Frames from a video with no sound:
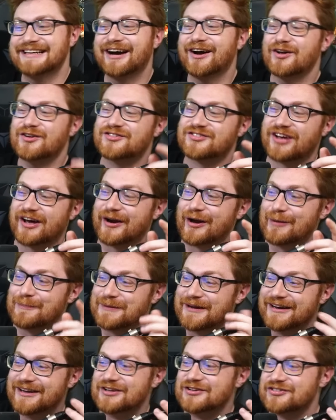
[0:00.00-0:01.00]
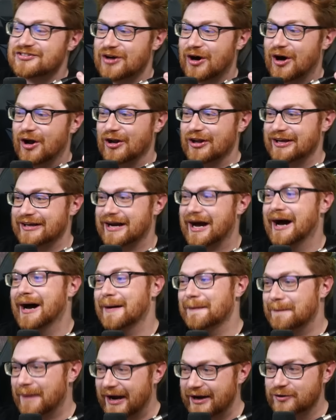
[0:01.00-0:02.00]
Set up and installing
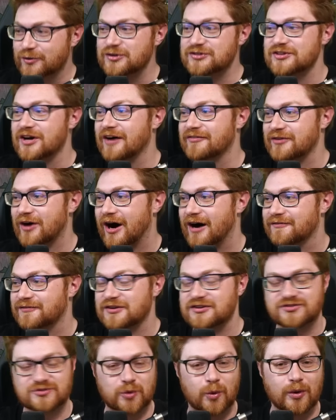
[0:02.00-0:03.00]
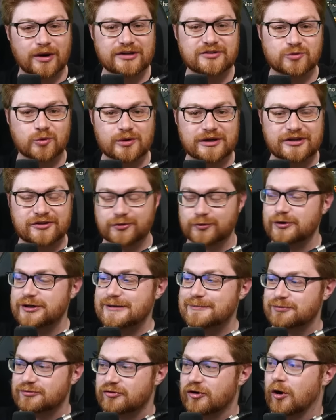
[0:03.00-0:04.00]
Microsoft Office 2023
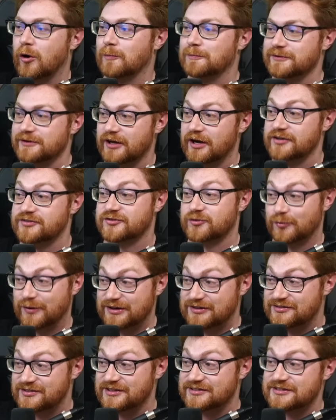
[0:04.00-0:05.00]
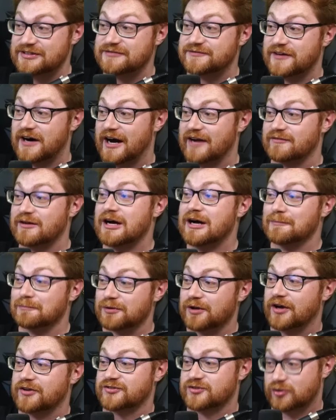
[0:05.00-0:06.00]
Pro Plus 365
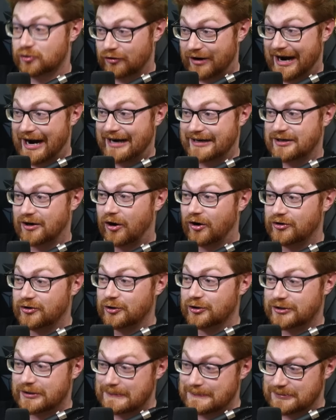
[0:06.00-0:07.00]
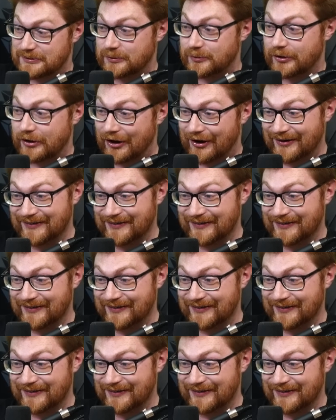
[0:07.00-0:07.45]
Plus Crack on your computer.